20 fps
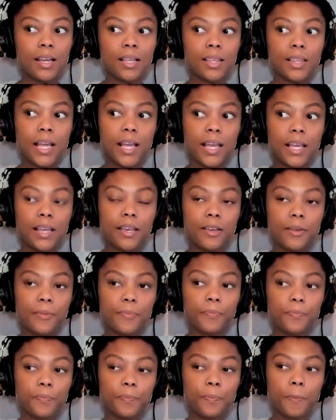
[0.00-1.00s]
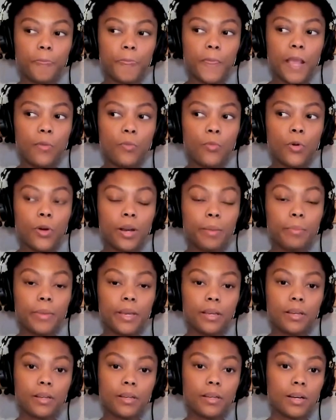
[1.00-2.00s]
Like, I want to
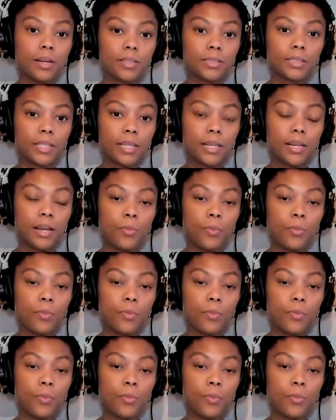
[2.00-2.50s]
make good content.